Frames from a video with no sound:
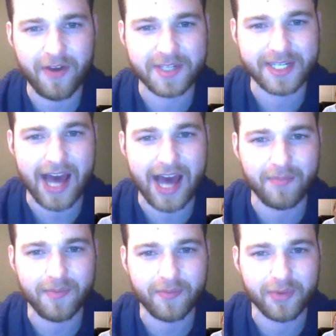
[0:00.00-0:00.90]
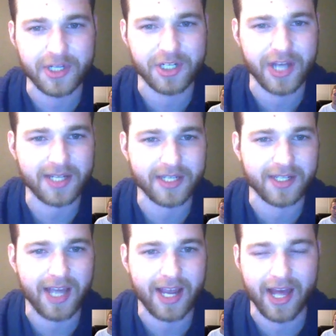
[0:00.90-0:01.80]
top projected
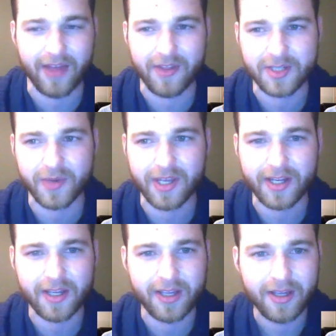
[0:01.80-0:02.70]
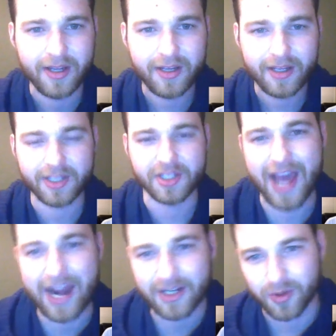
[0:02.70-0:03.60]
tight end this week is
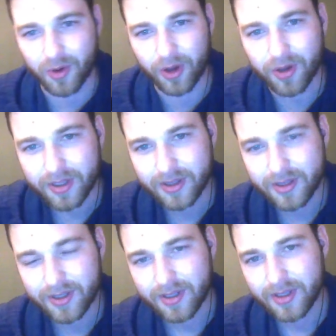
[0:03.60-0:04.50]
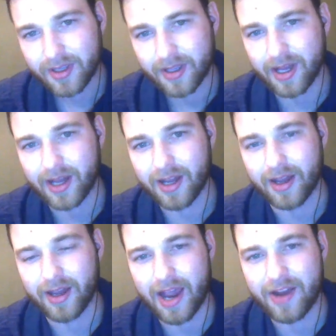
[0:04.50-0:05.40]
Jack Doyle.
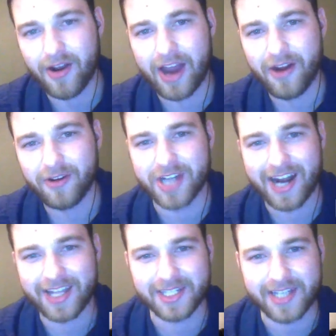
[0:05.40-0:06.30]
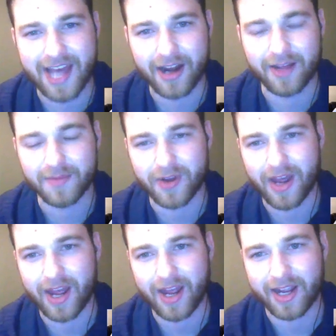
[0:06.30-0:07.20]
I know Johnny's down on him, so
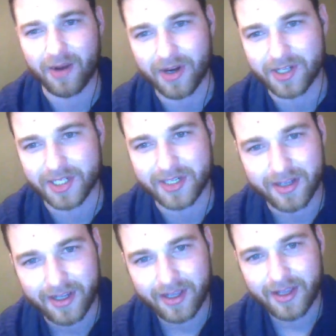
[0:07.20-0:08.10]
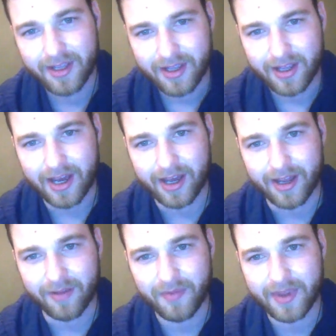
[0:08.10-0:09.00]
I kind of want to just
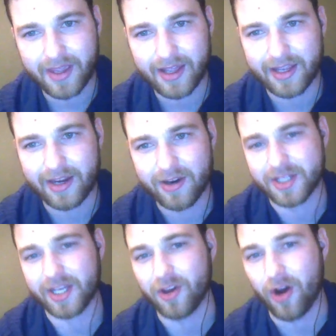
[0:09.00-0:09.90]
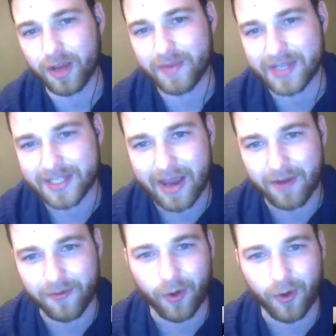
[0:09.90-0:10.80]
here's like the argument to make
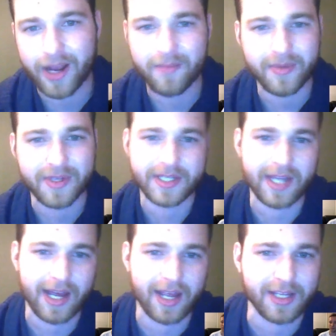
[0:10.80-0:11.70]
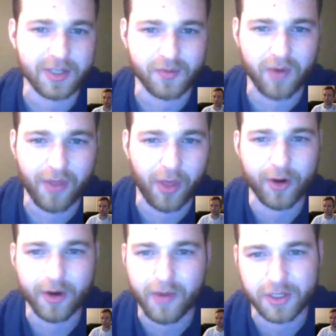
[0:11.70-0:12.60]
for him is he's run the
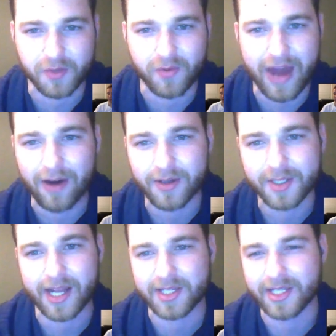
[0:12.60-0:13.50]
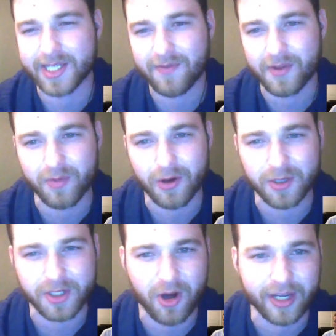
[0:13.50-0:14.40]
3rd most routes and has the 7th
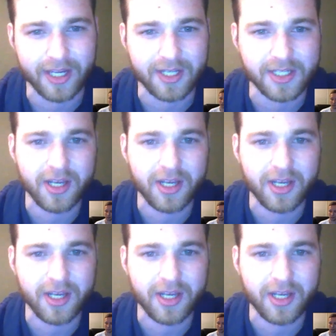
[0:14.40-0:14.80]
most targets